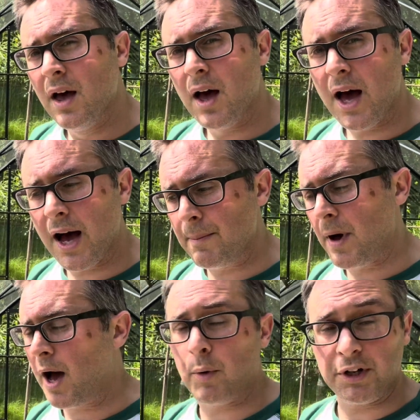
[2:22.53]

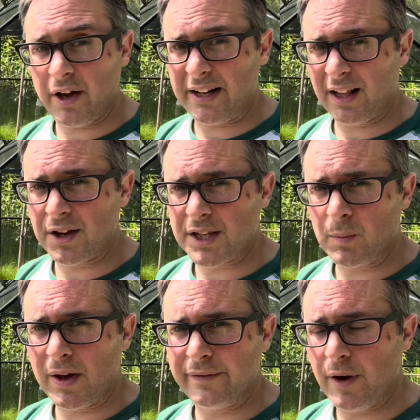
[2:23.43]
I wouldn't go any closer than
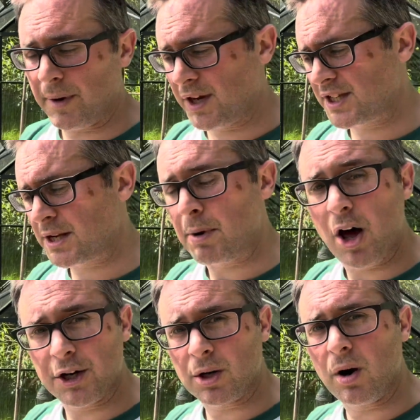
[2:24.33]
1 foot because as the
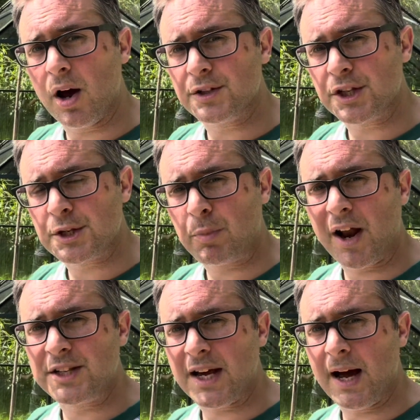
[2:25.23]
plant grows and
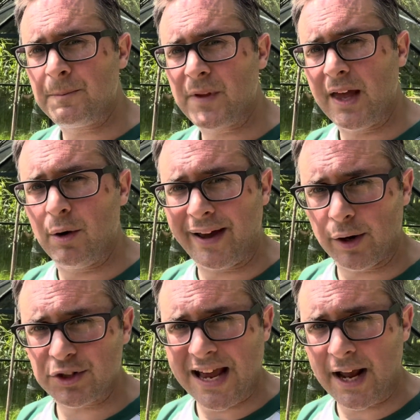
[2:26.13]
spreads out, it'll get all
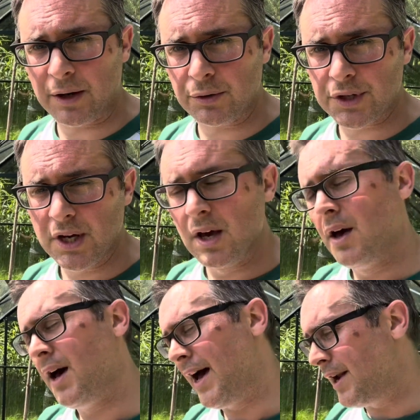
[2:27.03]
tangled
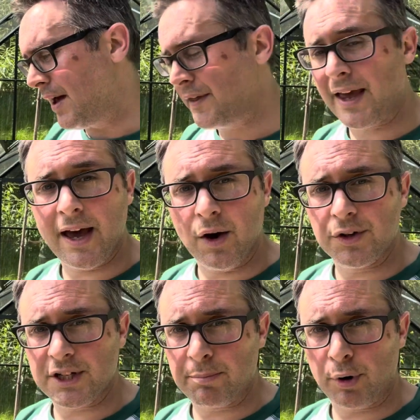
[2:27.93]
and you have to get
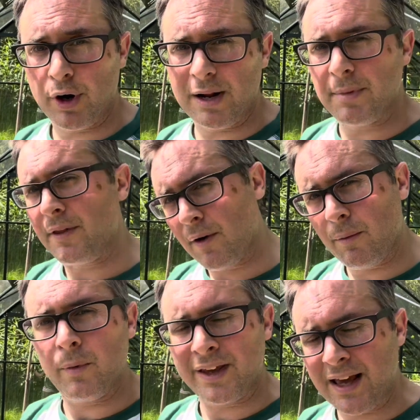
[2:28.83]
onto your pruning, but
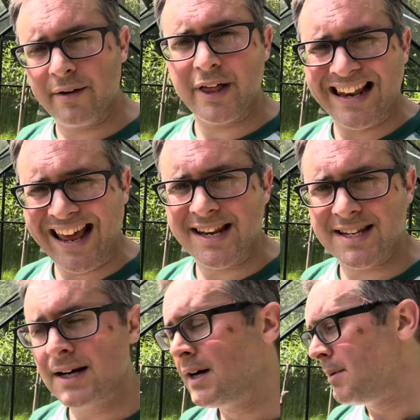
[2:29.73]
we can cover that
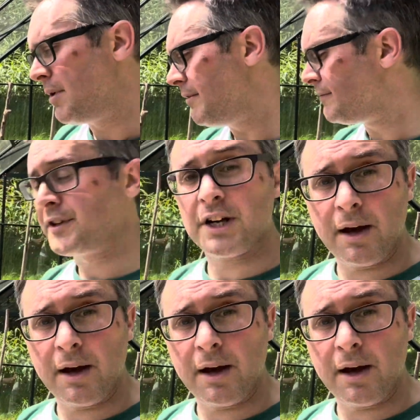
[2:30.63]
later. But for time